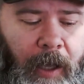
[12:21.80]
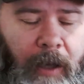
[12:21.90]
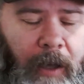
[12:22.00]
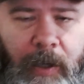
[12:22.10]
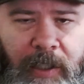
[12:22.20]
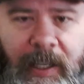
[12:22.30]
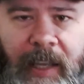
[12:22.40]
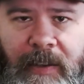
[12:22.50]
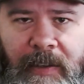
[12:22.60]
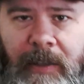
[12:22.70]
which
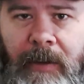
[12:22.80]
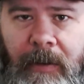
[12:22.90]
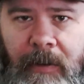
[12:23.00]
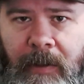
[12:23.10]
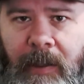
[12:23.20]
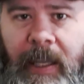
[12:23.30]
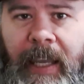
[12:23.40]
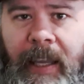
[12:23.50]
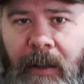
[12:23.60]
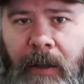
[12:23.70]
tends to
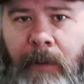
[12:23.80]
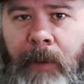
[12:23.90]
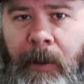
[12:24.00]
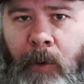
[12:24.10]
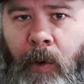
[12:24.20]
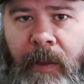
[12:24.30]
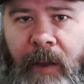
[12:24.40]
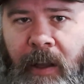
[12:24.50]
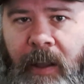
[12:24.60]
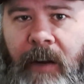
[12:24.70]
lean a little bit more on
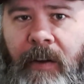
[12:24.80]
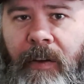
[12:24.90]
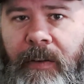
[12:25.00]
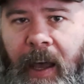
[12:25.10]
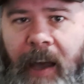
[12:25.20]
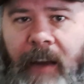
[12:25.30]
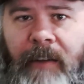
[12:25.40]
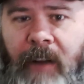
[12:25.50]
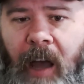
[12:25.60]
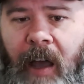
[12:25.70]
the clinical side
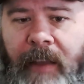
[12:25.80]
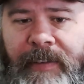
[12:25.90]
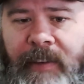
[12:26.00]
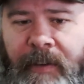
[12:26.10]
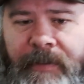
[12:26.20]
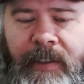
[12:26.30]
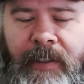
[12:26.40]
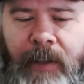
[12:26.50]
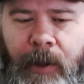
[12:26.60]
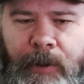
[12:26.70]
of
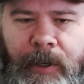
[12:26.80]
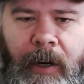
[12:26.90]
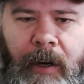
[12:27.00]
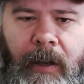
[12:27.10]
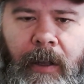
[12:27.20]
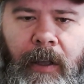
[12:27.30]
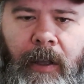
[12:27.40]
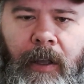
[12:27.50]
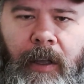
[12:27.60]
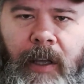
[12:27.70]
non-self-disclosure.
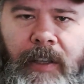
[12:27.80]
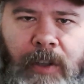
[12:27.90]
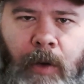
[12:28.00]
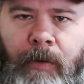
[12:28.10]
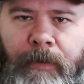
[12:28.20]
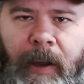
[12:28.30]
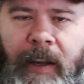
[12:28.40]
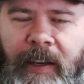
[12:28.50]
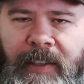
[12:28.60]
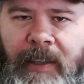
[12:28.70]
A soul
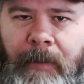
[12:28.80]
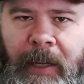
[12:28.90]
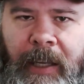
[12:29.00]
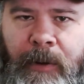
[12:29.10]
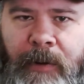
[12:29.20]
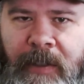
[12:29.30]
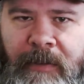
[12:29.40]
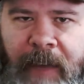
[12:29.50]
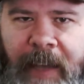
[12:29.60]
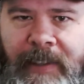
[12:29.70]
friend is somebody who's
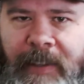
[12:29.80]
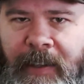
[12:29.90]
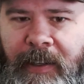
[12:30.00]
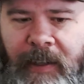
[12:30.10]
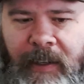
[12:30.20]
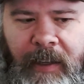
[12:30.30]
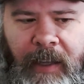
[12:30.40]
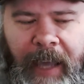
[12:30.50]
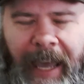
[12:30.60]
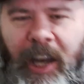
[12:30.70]
invested and
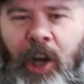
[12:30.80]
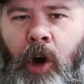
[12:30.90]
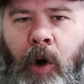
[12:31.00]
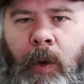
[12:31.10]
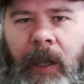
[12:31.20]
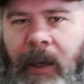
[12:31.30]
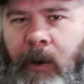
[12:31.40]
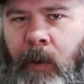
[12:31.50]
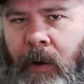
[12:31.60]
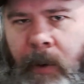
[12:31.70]
a
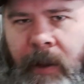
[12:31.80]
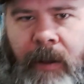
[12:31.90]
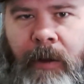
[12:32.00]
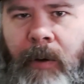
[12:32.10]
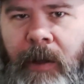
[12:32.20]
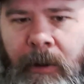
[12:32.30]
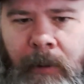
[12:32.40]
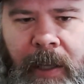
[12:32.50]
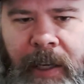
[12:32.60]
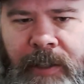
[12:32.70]
co-equal with you in the
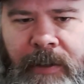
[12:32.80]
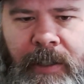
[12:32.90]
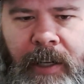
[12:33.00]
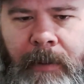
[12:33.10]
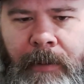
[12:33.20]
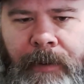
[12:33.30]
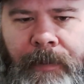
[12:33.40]
relationship.